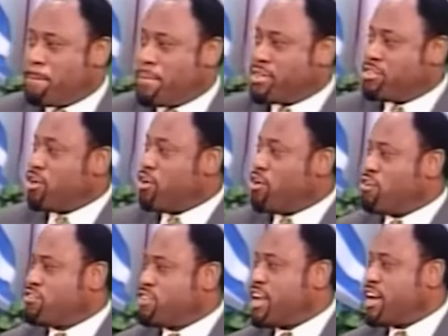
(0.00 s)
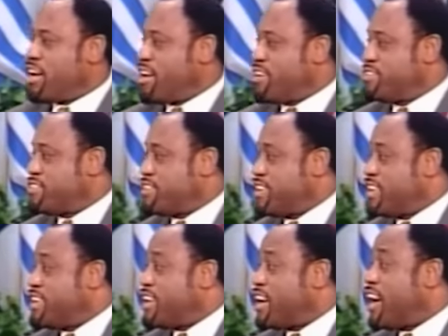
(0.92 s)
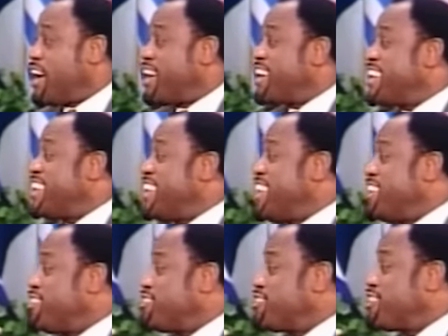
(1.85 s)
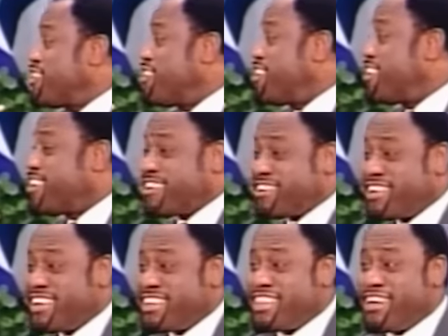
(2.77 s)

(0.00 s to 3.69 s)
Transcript: but those that are unseen are eternal.